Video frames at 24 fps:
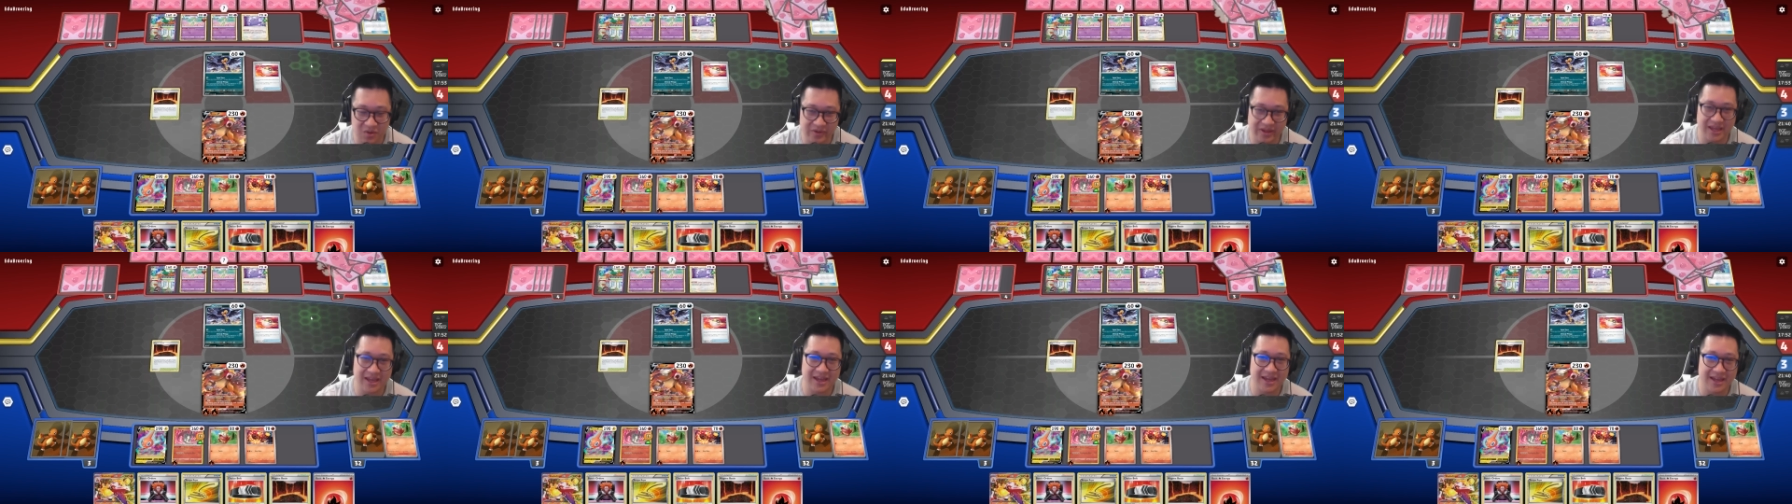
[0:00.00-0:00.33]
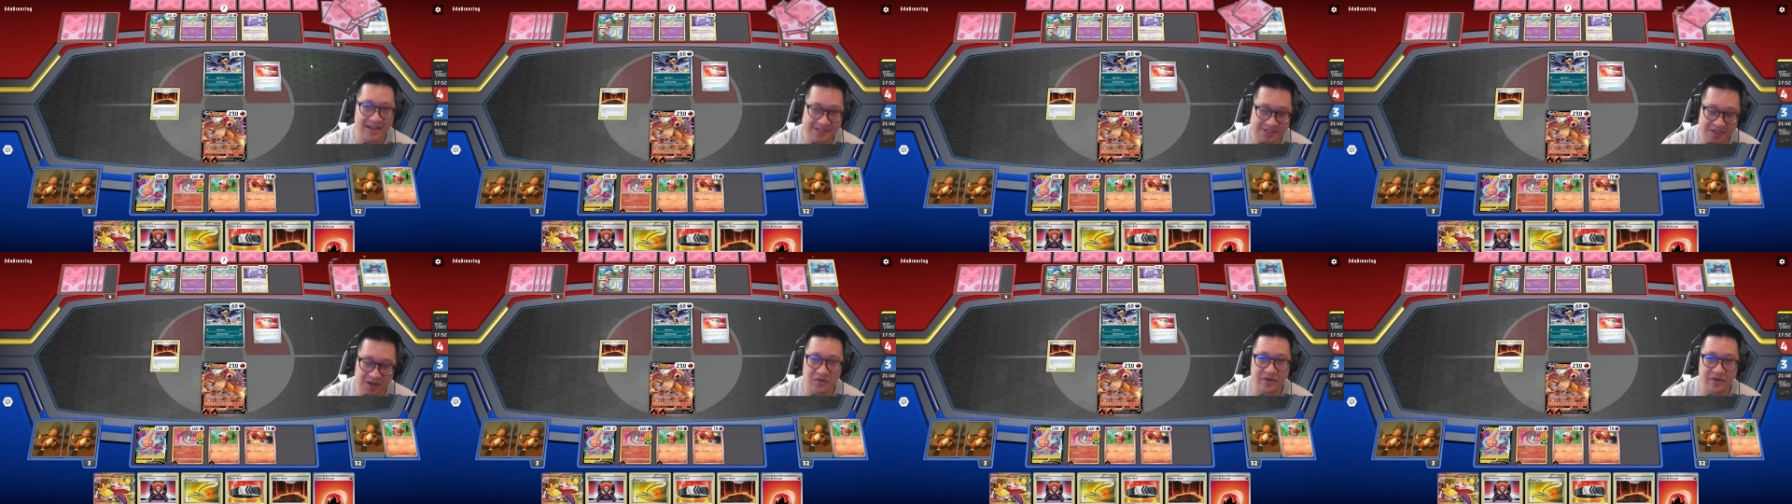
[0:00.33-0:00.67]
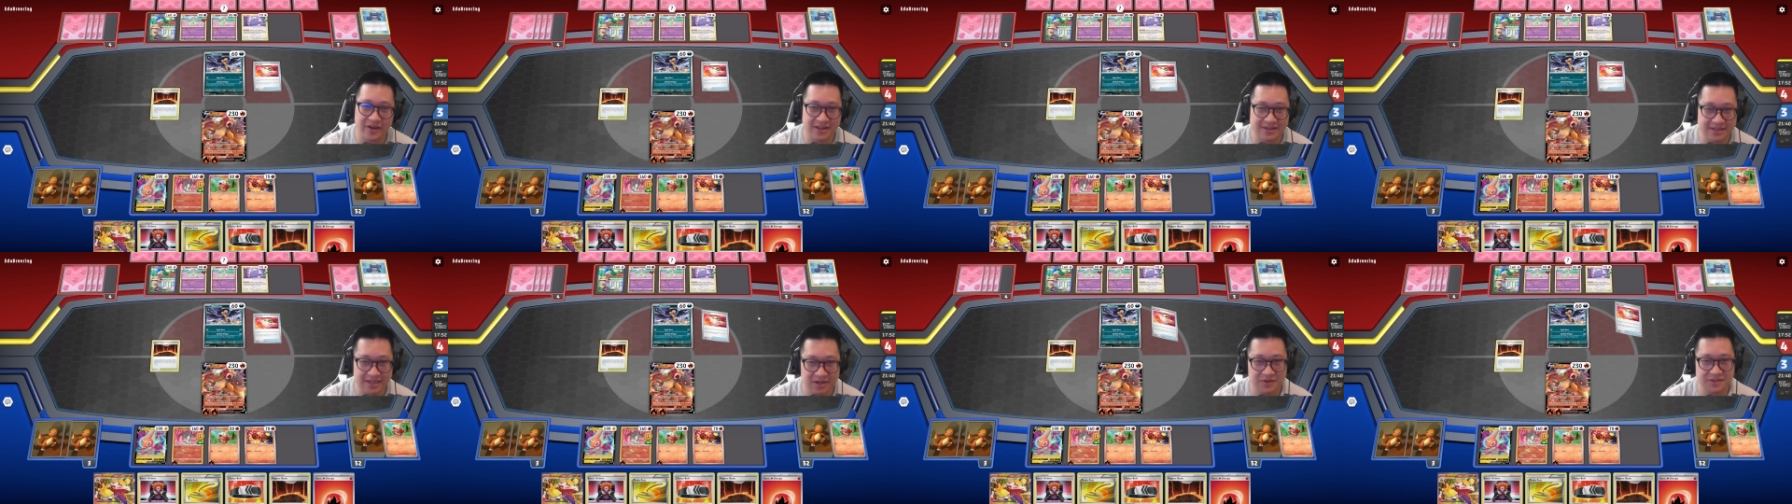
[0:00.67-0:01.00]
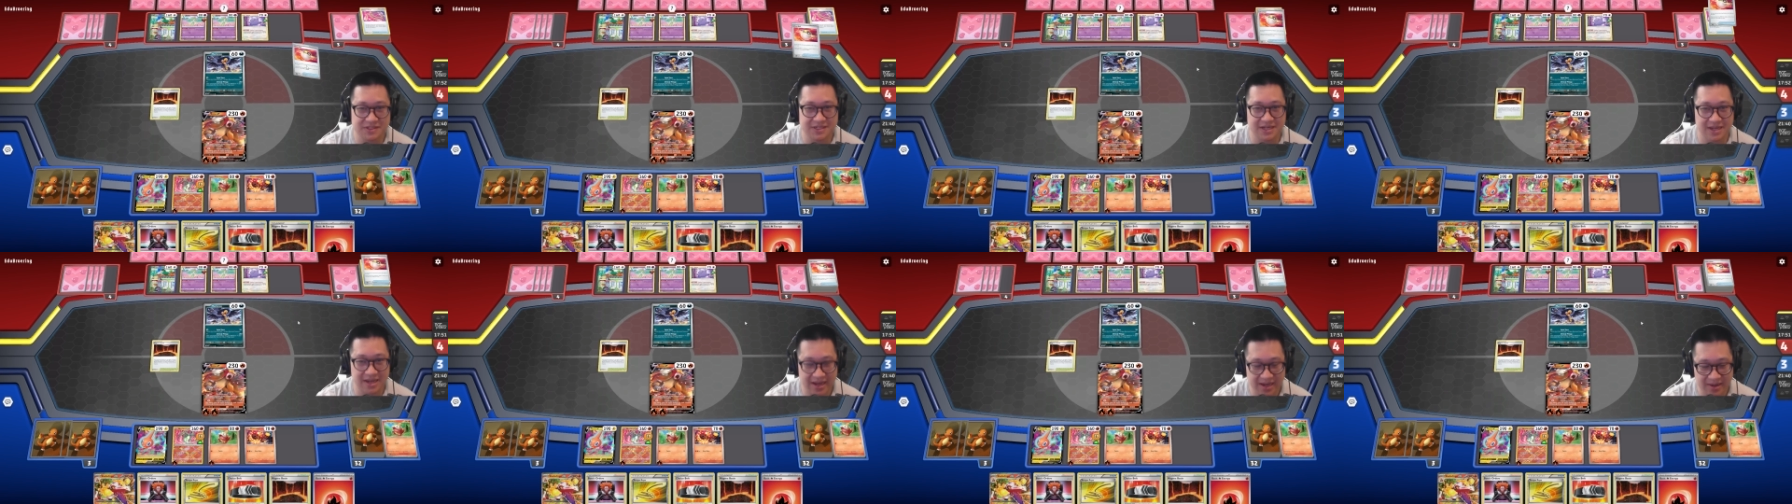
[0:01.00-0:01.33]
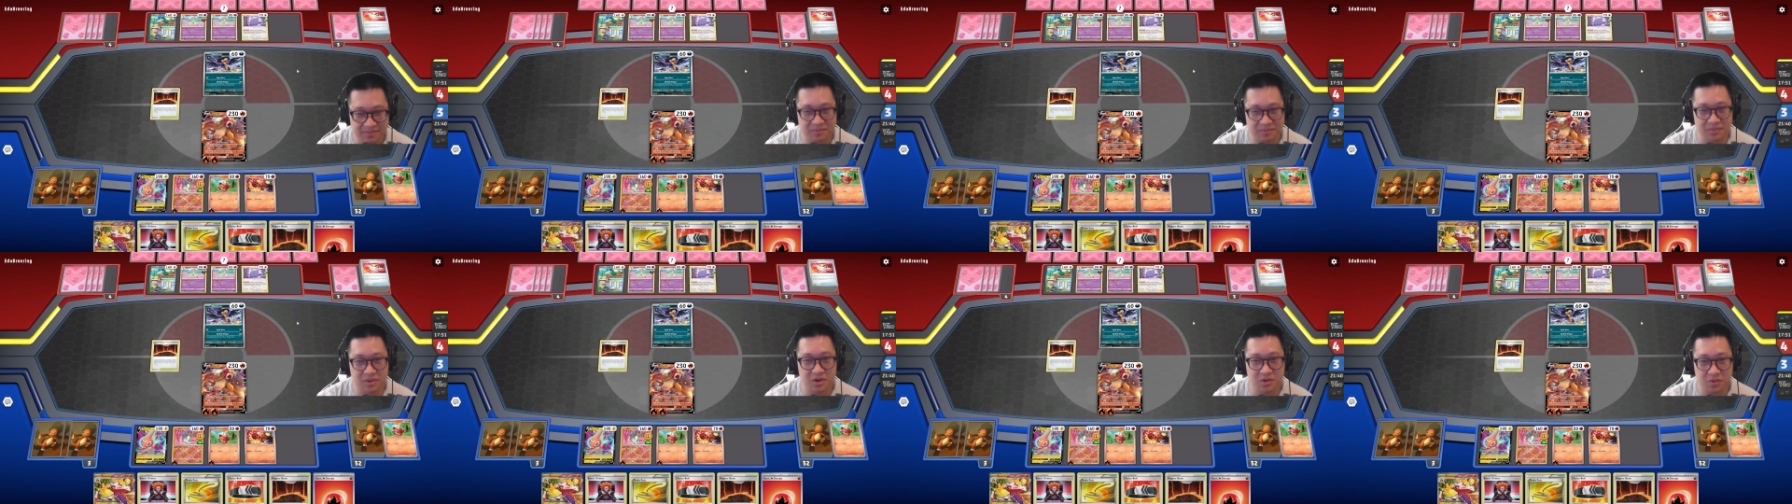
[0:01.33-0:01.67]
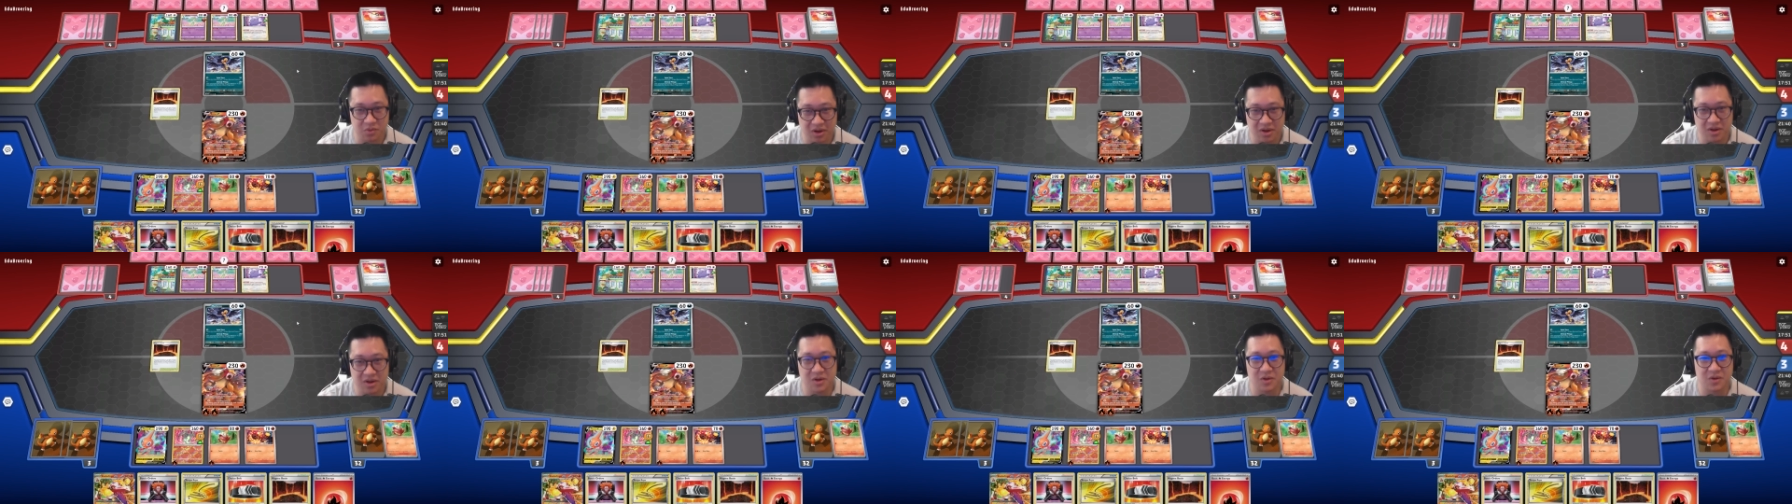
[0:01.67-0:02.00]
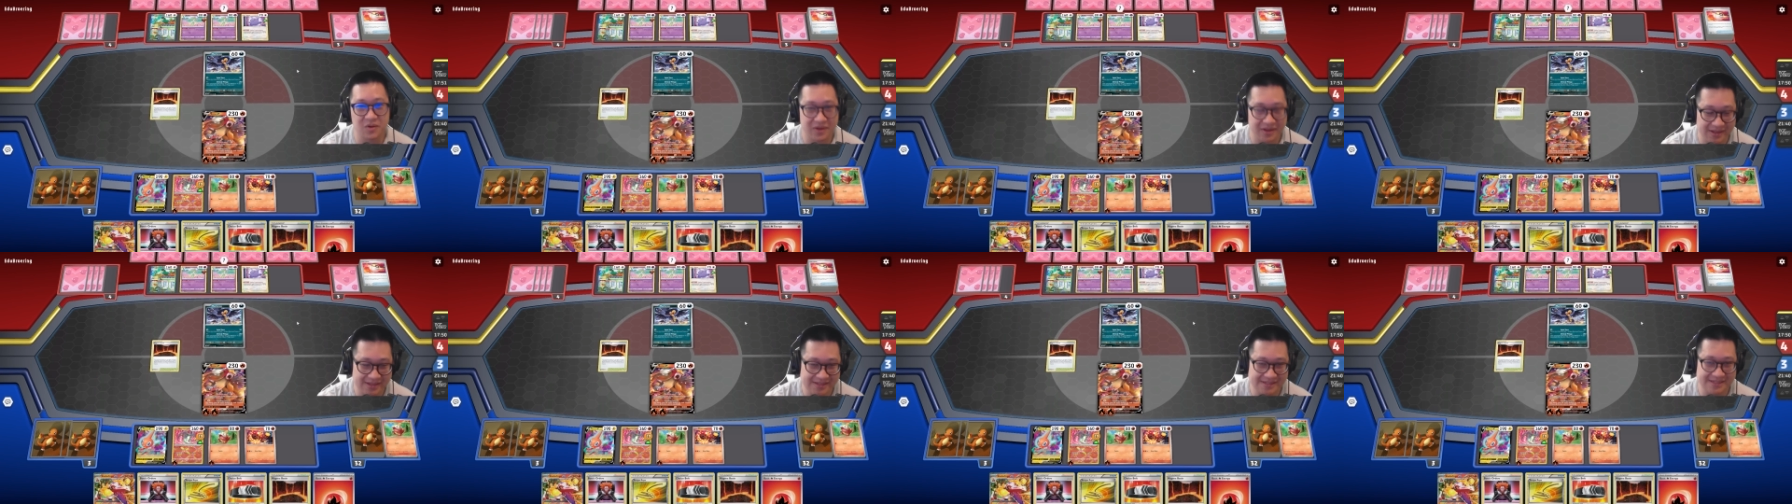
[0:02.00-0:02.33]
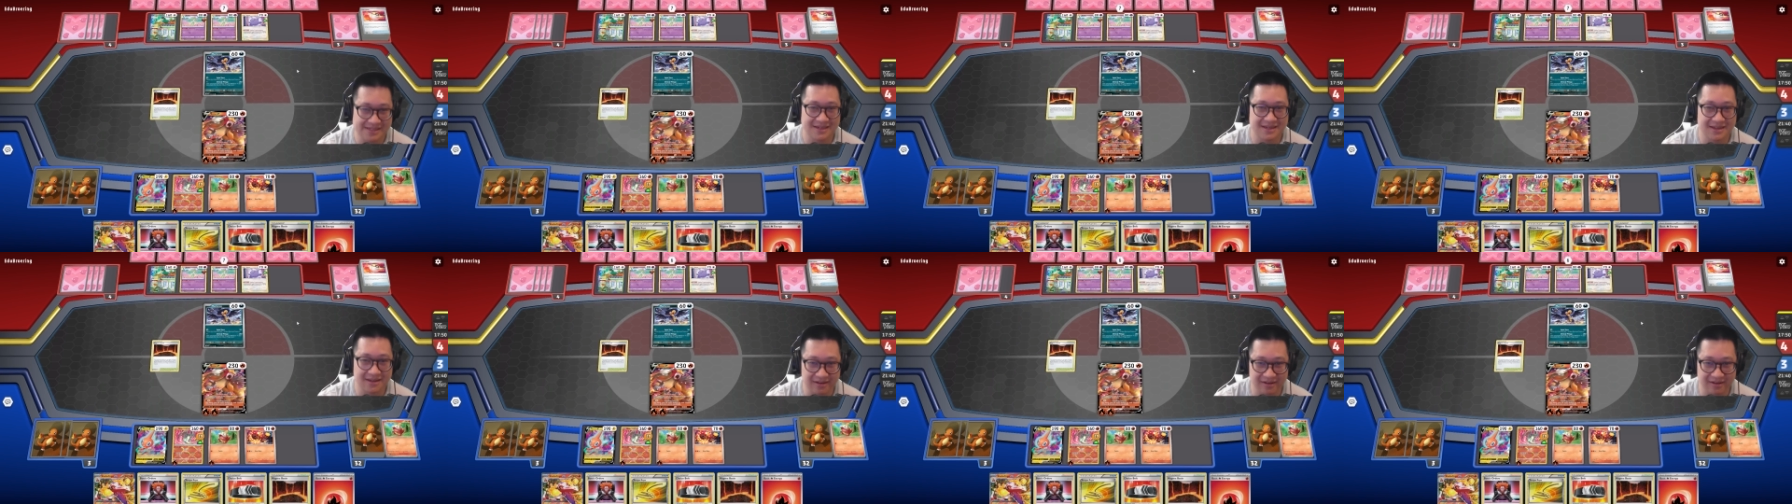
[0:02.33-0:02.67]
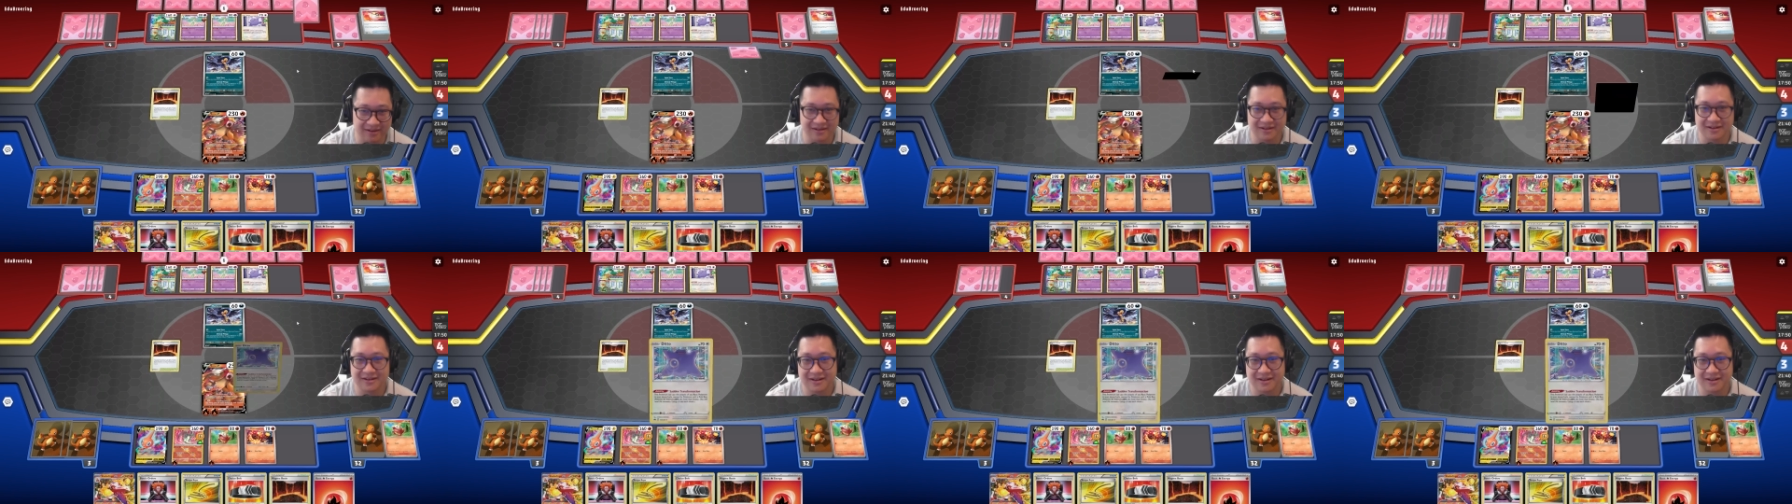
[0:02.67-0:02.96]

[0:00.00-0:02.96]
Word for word: Yeah, it's all in Ditto time. Murkrow is here.